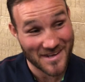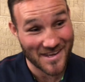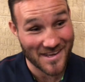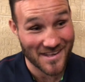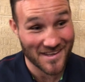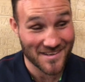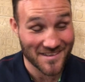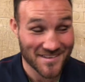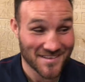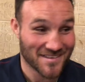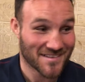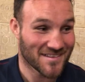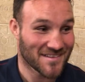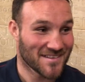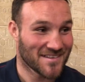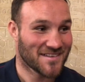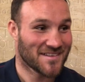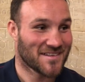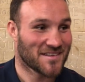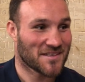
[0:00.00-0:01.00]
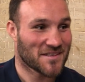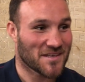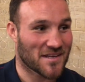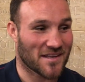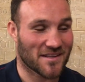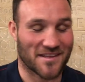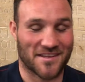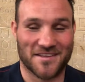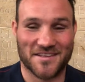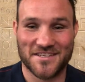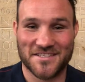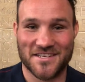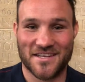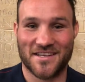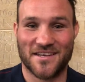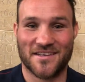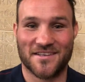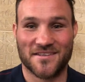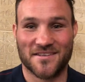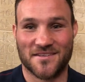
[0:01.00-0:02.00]
well, I think the
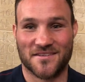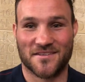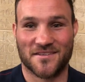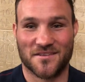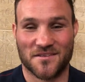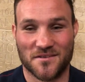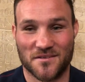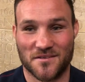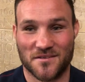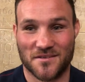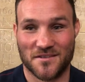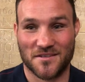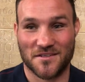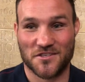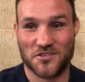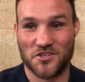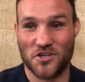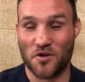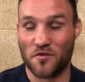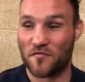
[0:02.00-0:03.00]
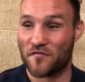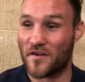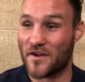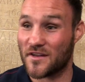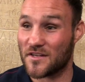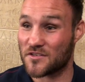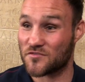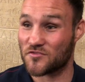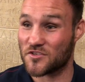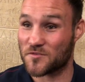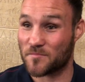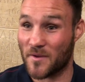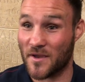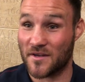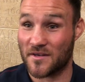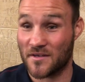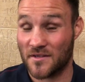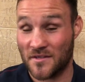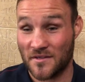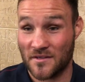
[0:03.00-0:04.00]
deal. obviously there is respect two fights, between
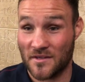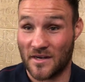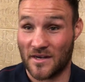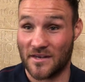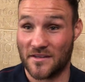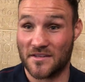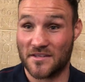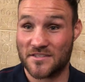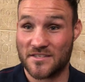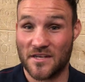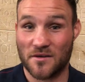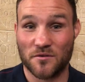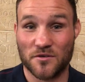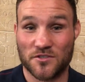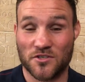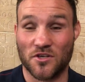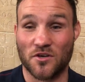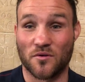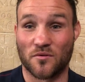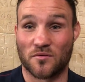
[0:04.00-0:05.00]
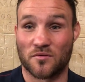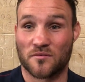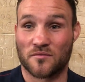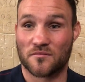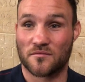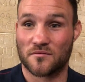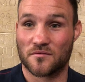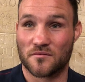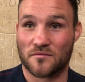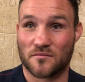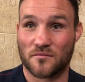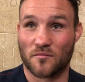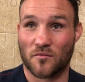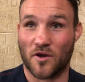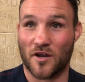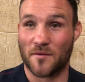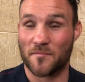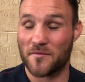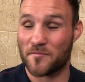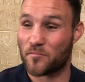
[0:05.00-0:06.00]
respect. you. the deal with 2 we're two
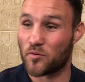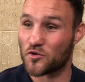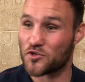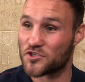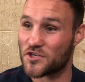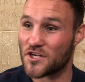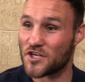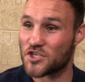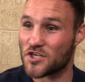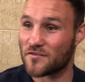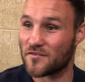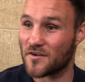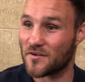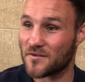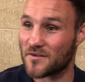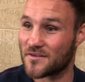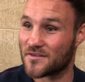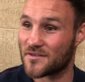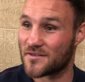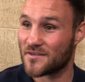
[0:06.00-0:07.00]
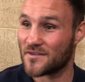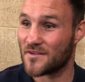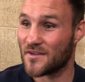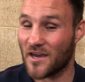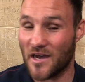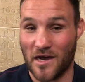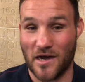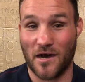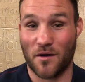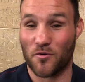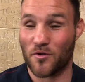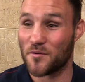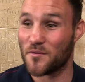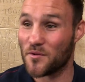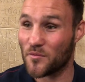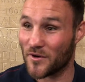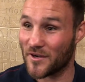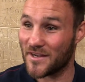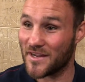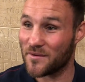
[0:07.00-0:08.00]
going to be punching each other, and I want
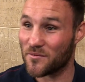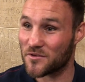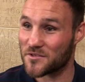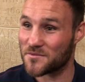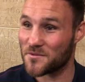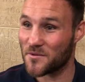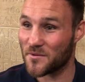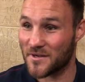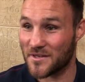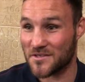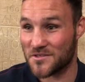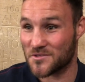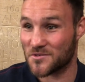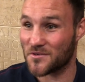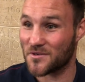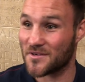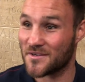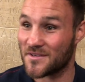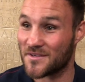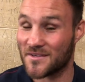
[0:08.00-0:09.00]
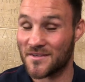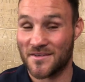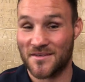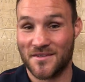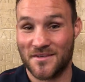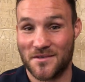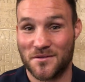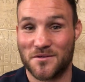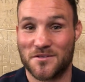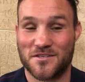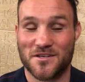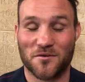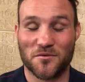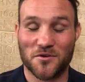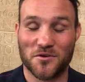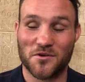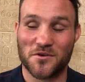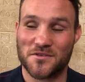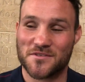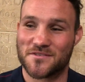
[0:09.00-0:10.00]
to be winning, he wants to be winning, so we'll see how
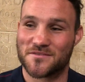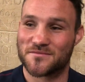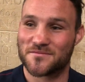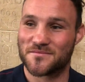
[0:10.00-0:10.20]
it goes.